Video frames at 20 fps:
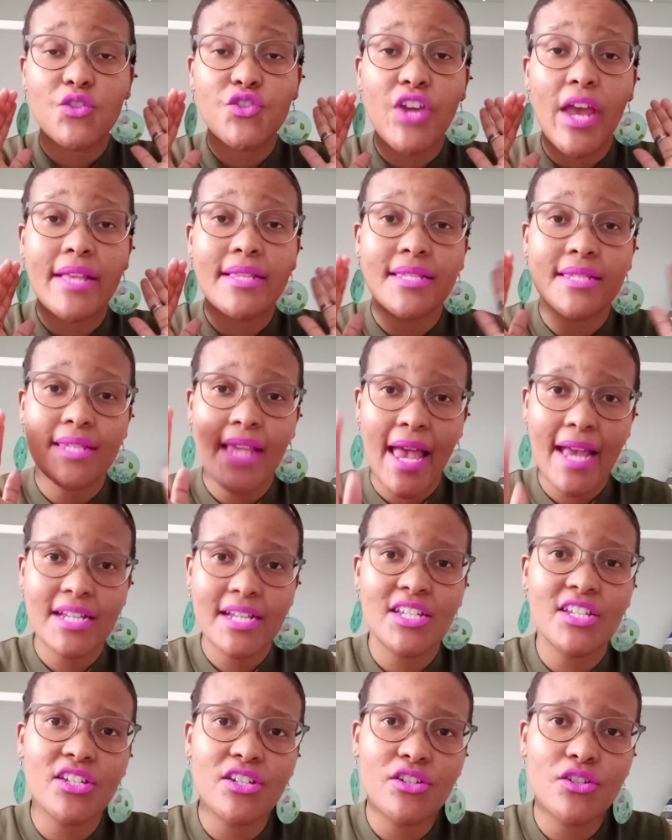
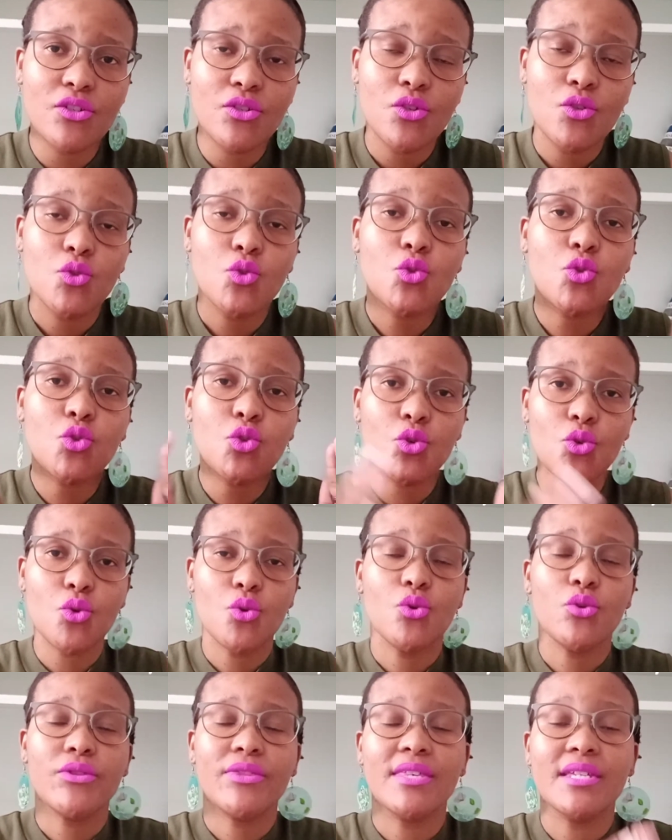transaction
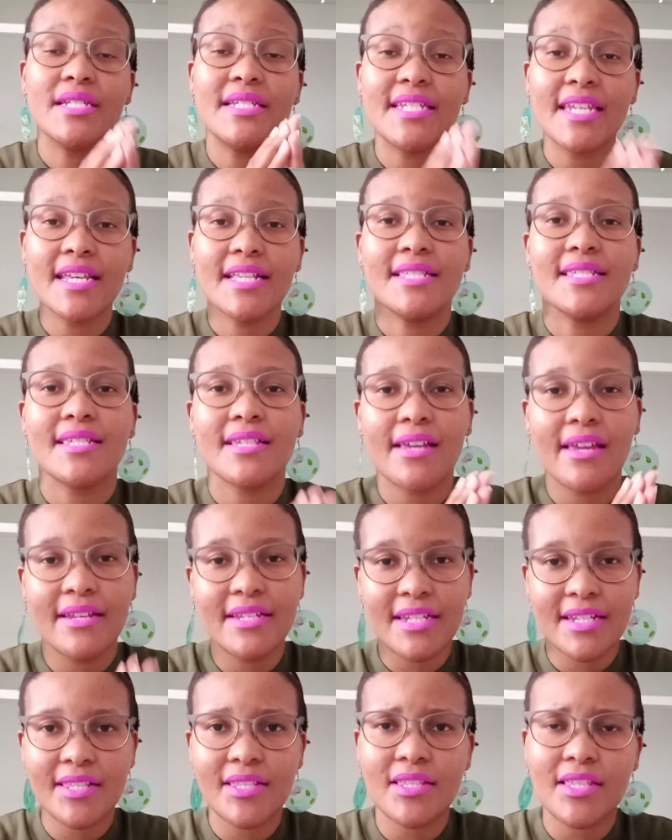to the deeds
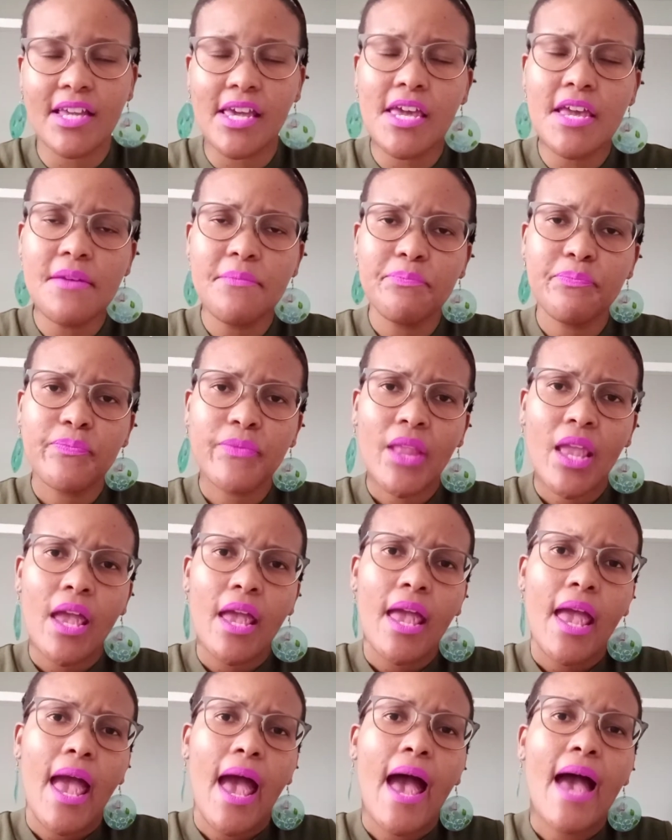registry,
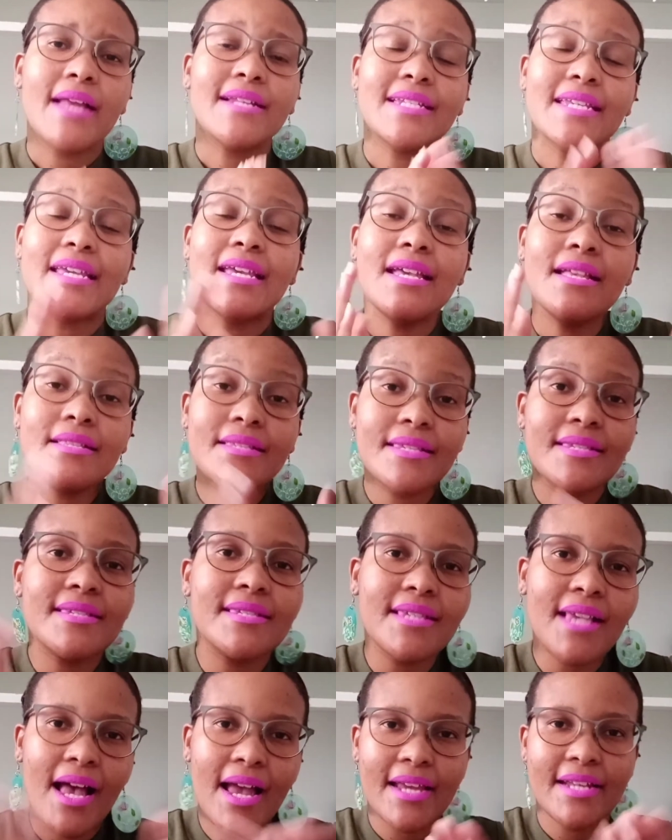and
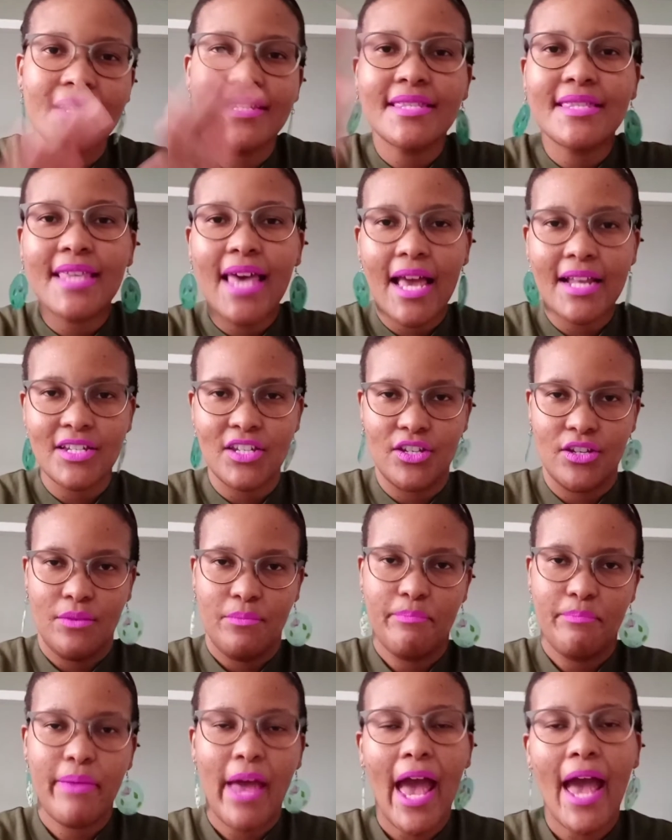inside that
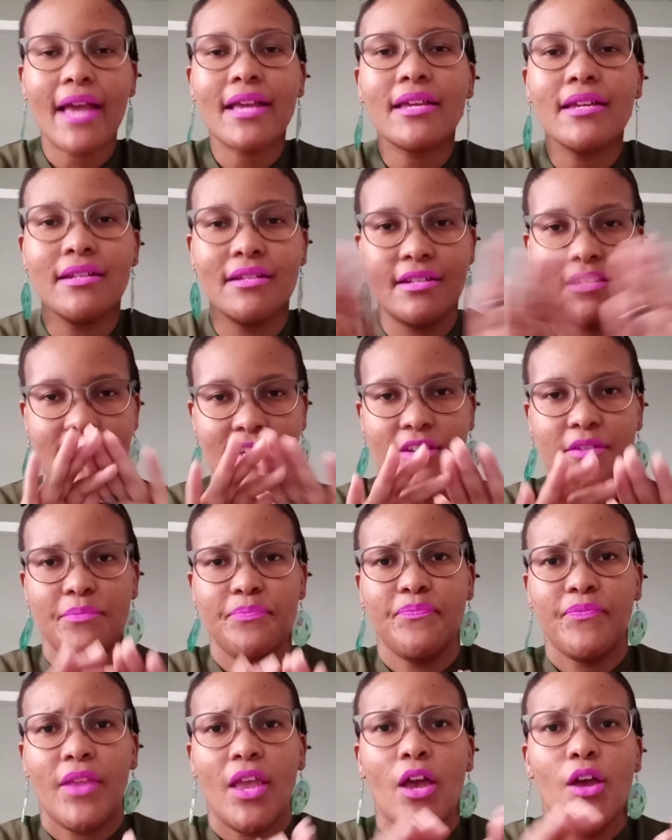package
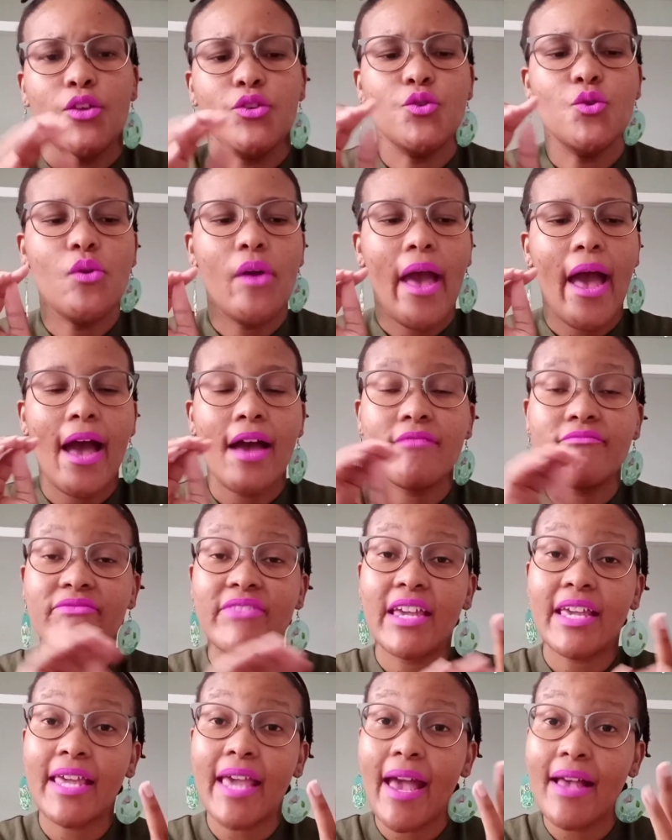you have
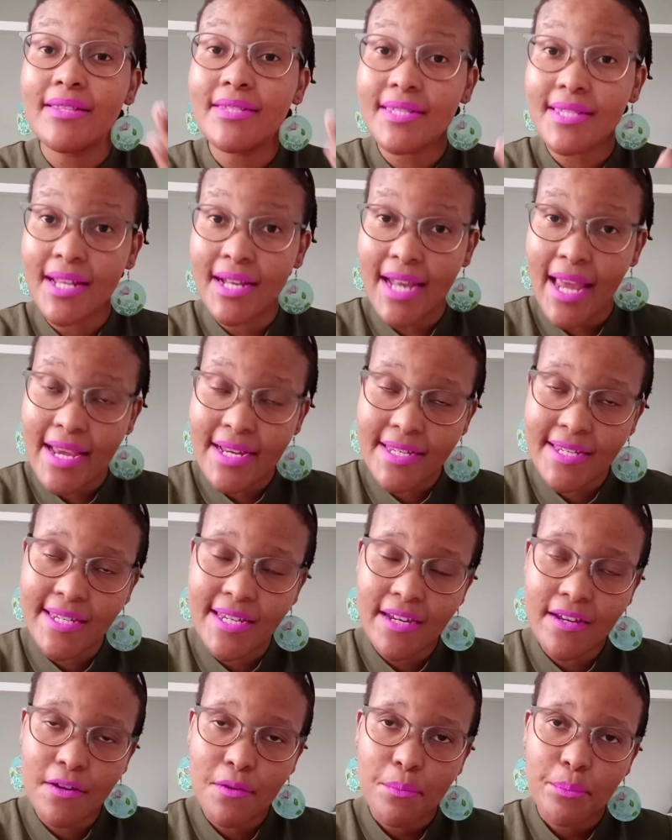the
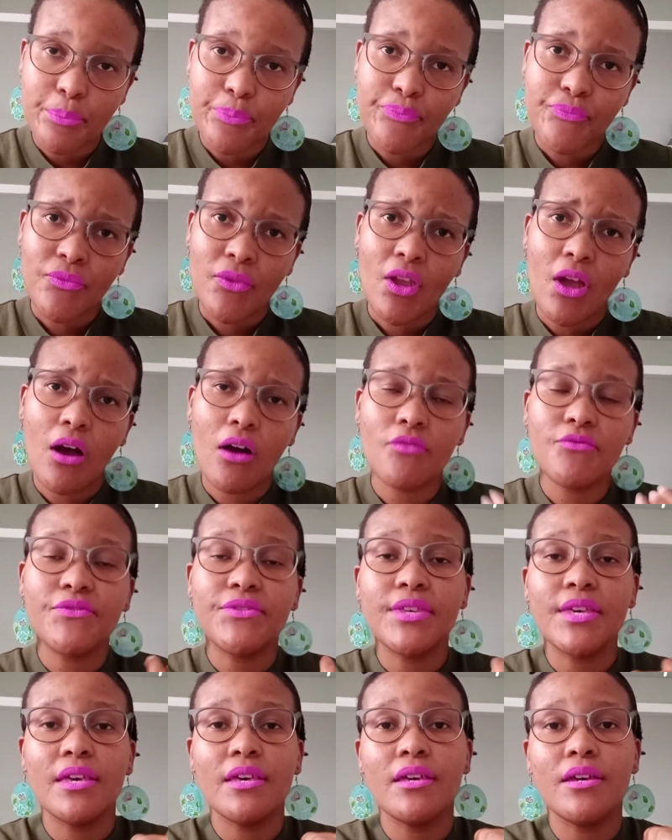cancellation
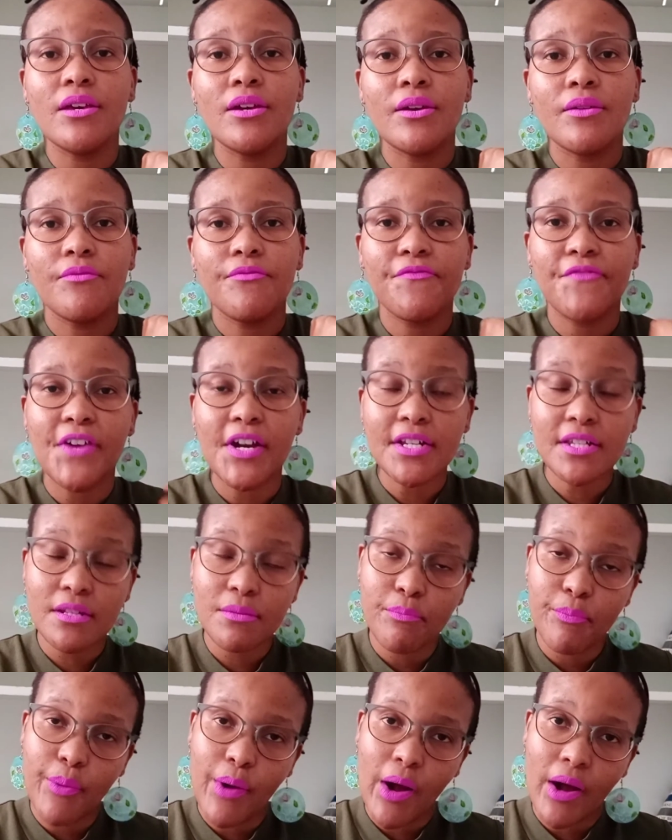of the
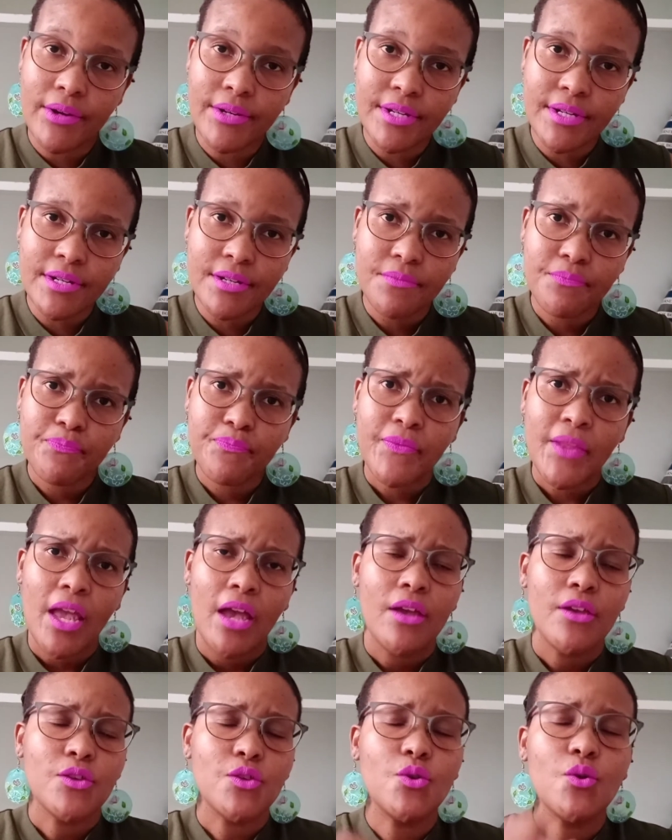first bond,
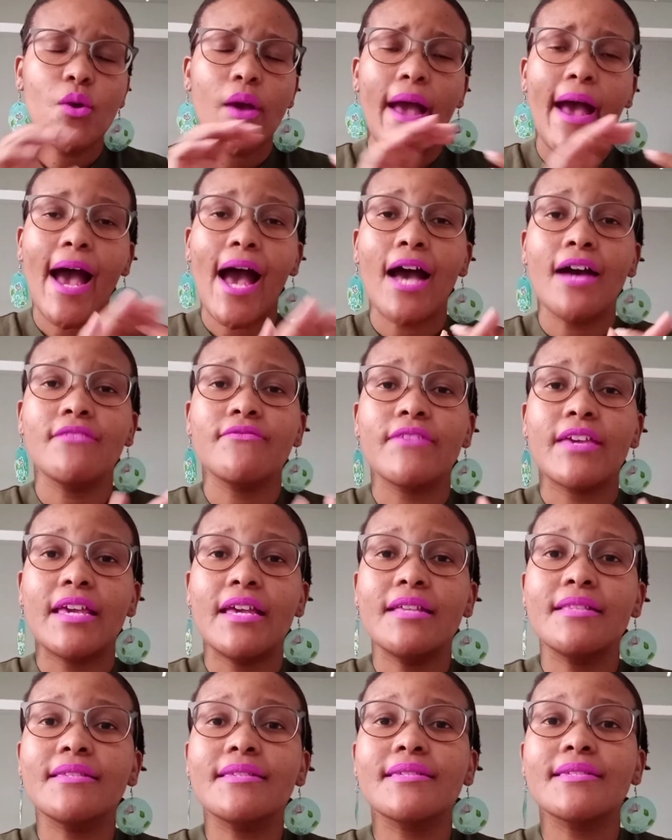you have
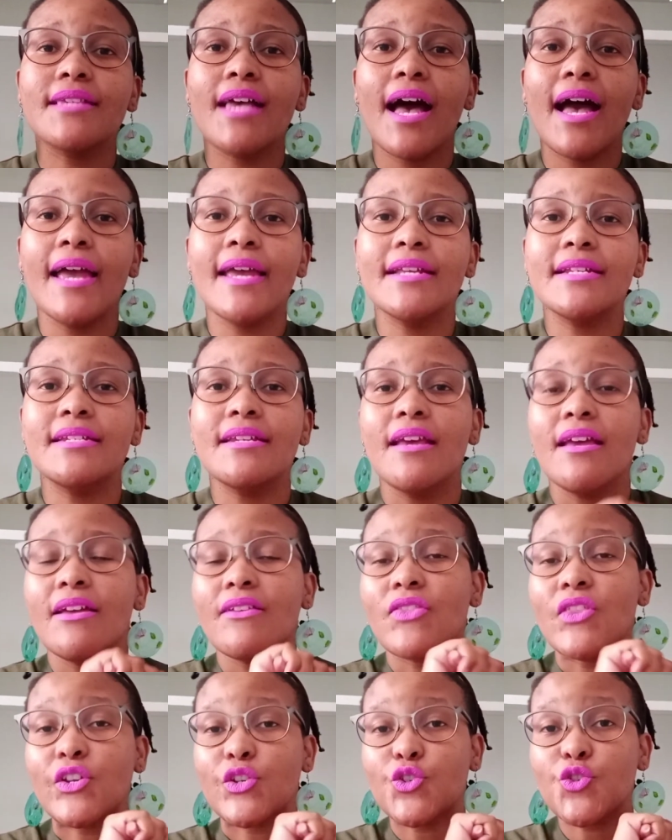inside
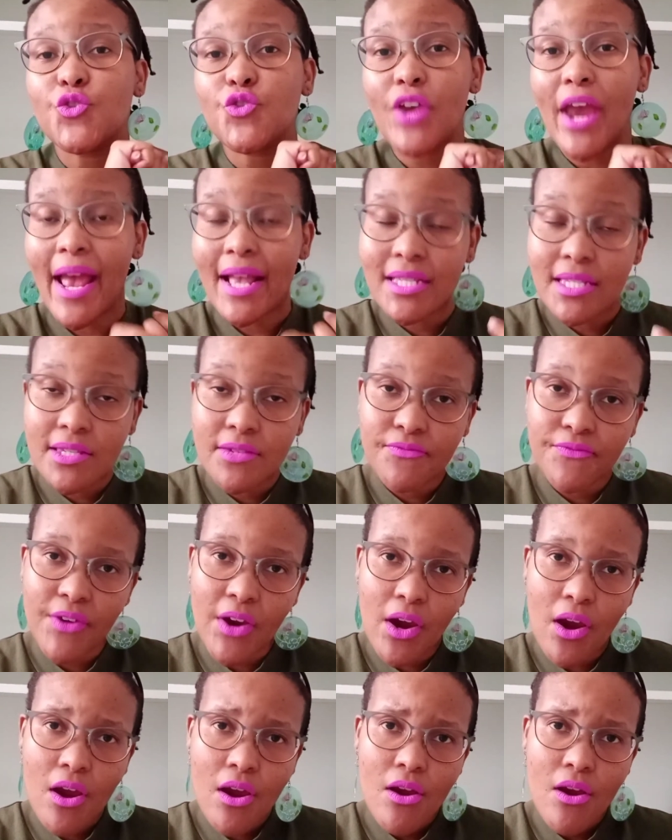the transfer